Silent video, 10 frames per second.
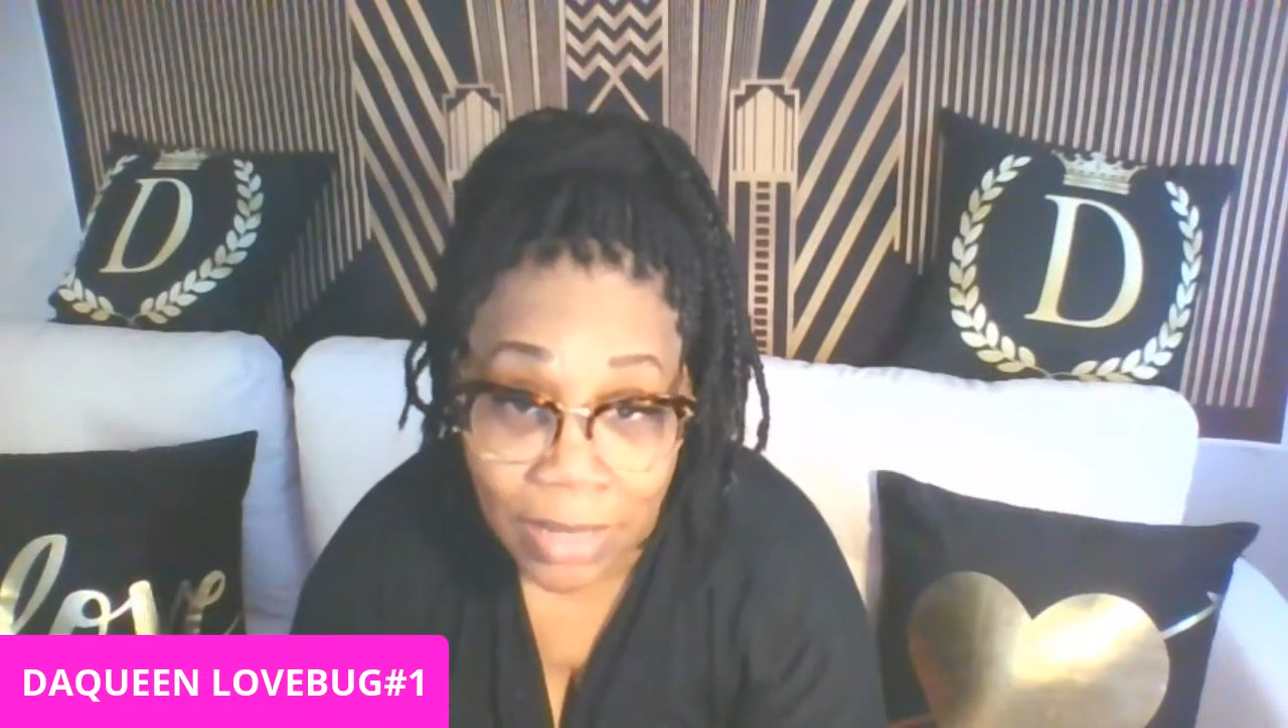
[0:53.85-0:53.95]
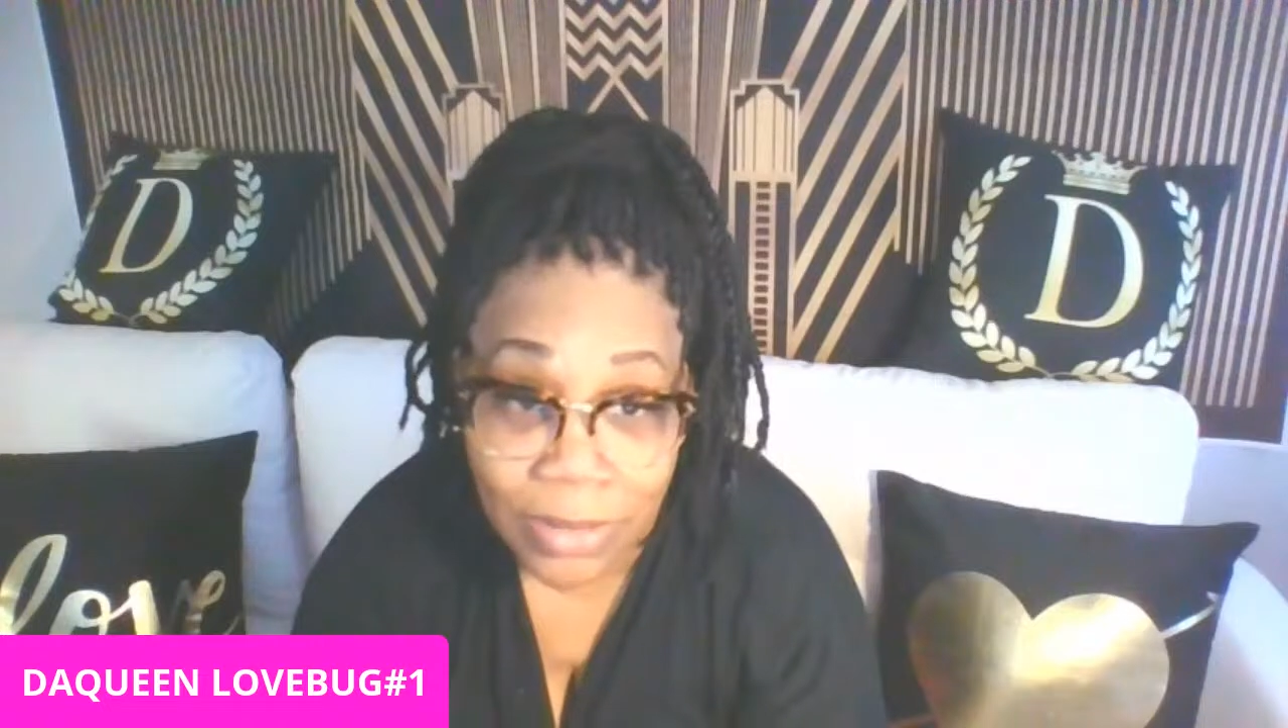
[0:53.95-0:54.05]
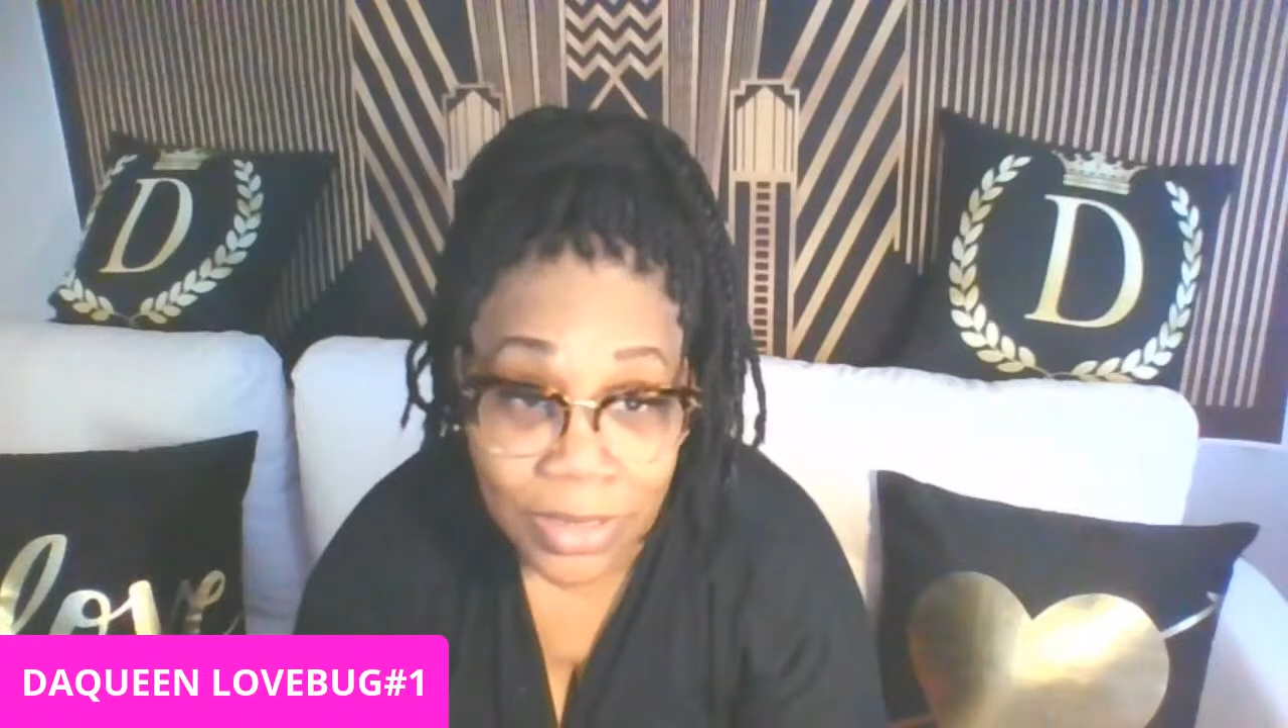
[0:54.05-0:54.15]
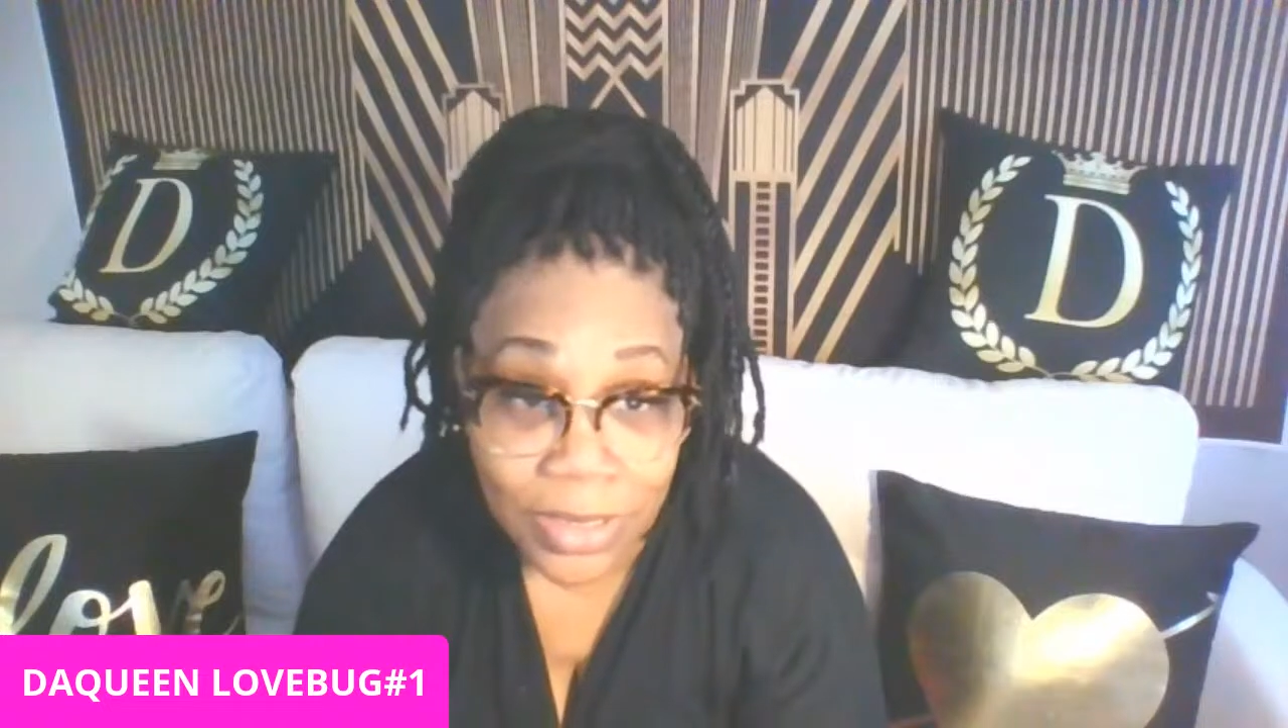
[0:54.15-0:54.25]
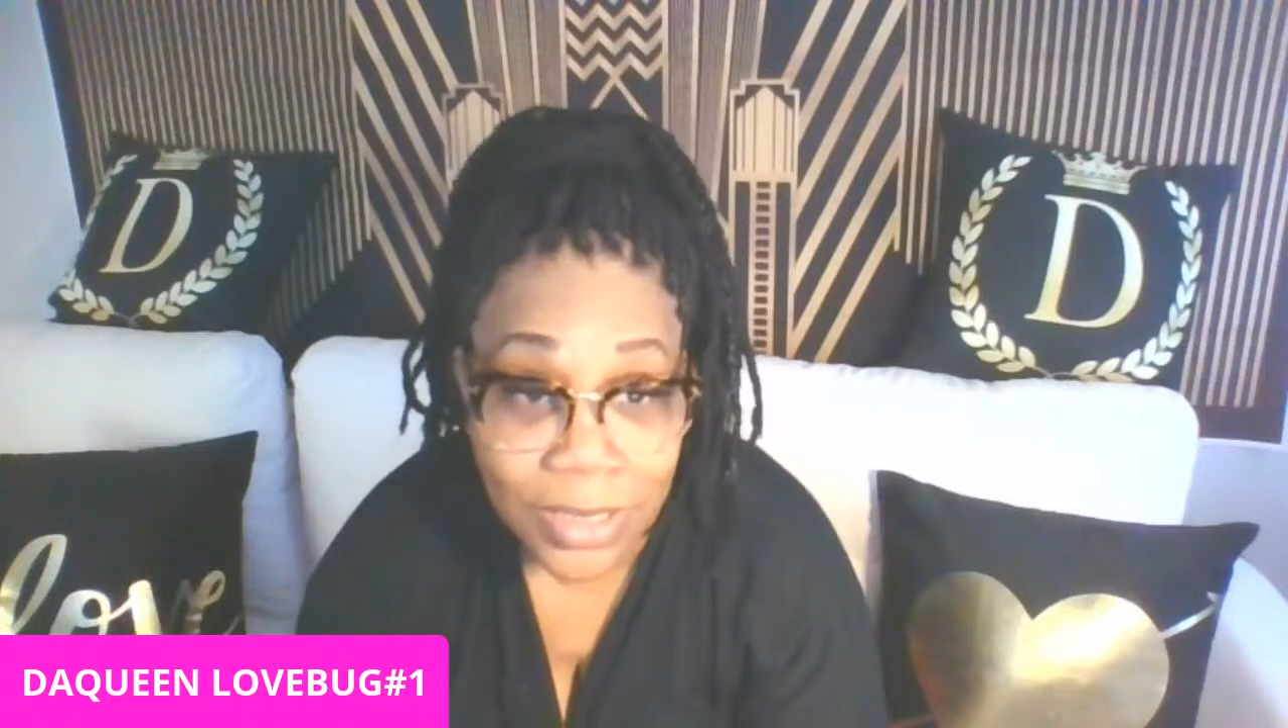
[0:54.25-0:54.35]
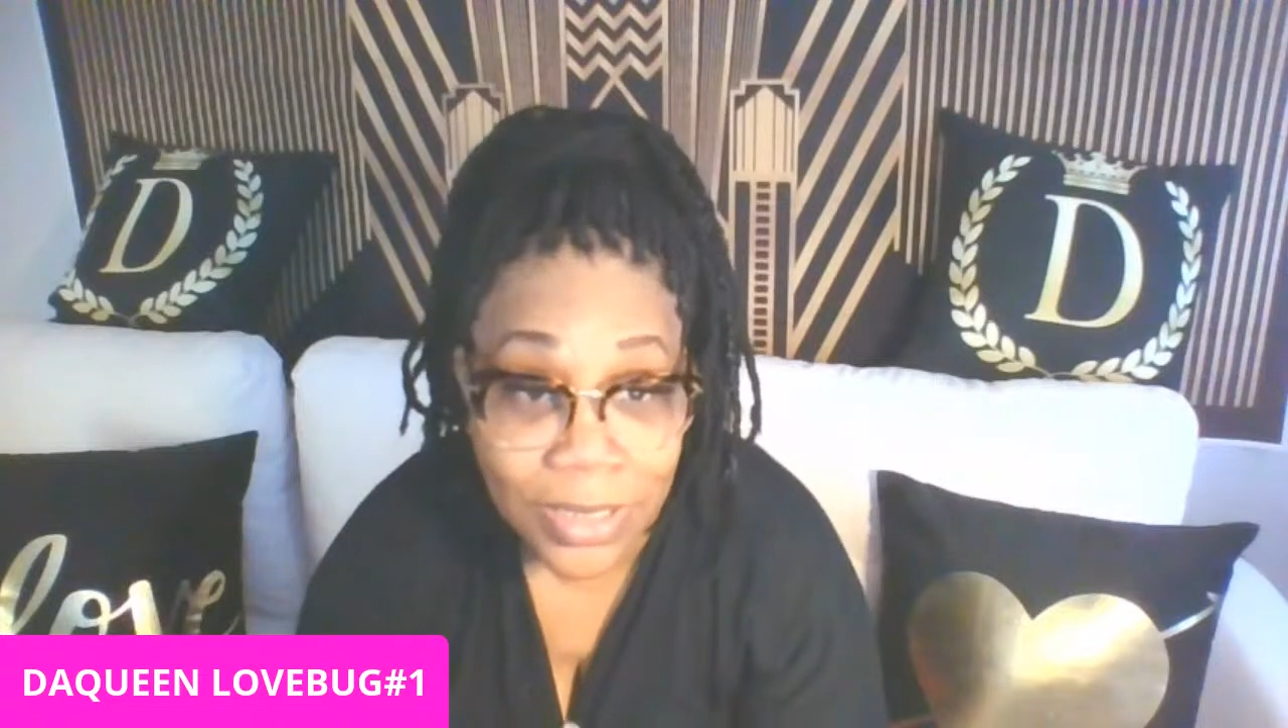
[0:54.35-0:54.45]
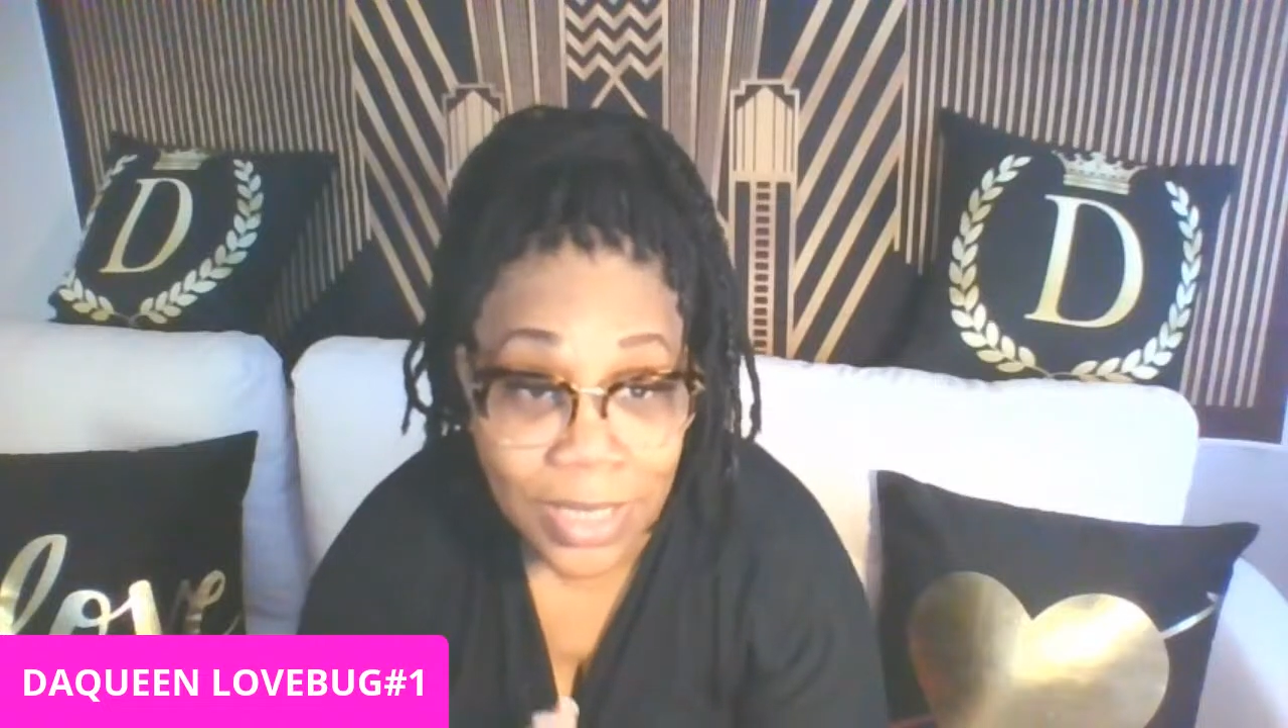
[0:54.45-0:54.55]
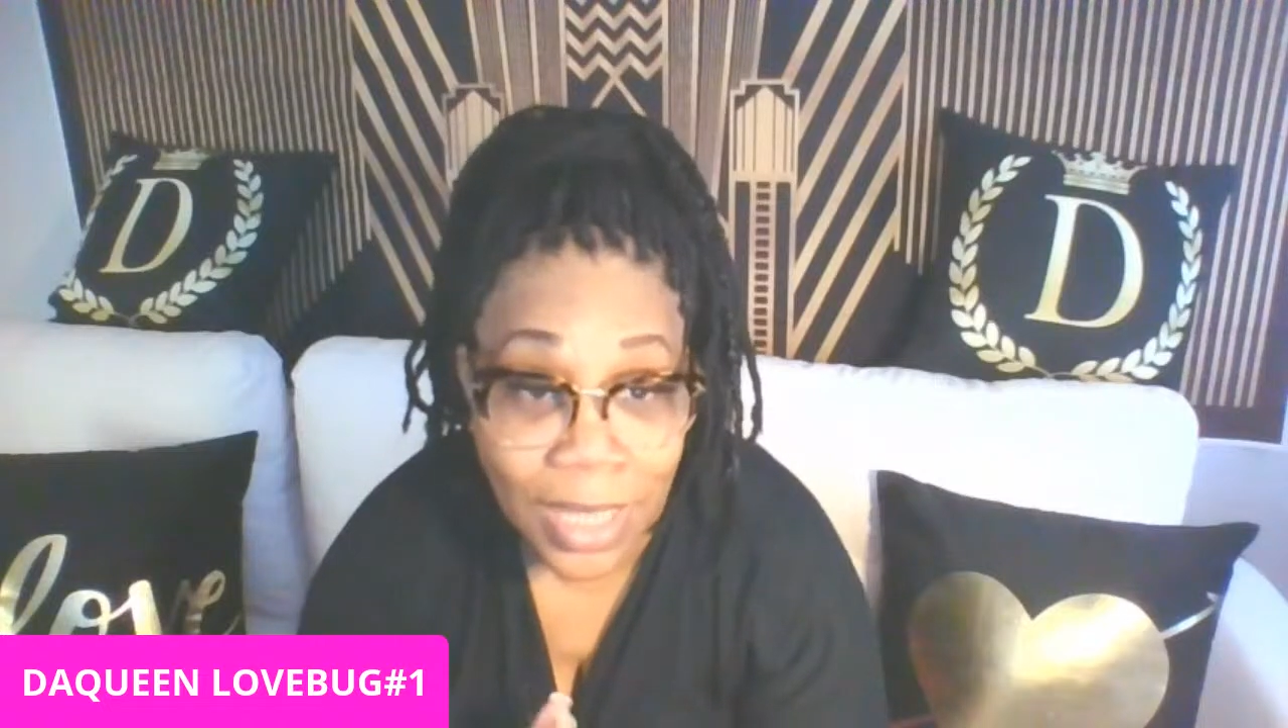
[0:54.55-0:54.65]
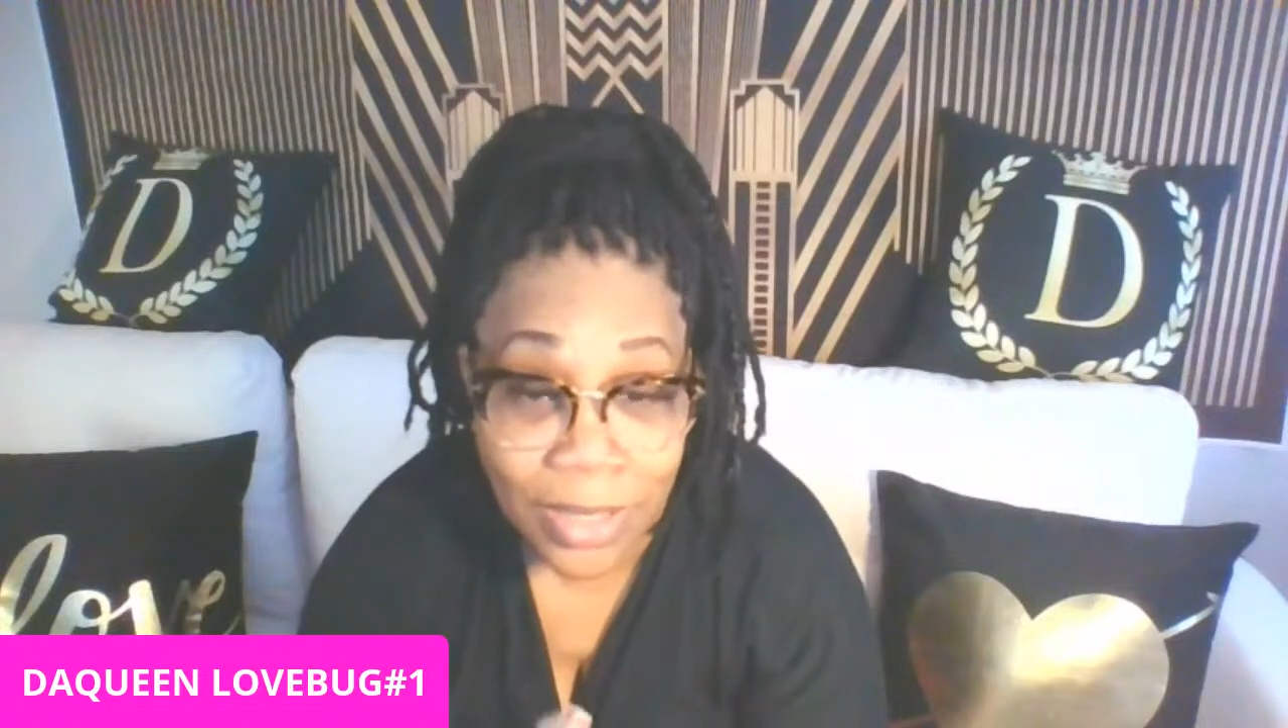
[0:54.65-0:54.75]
Sounds good.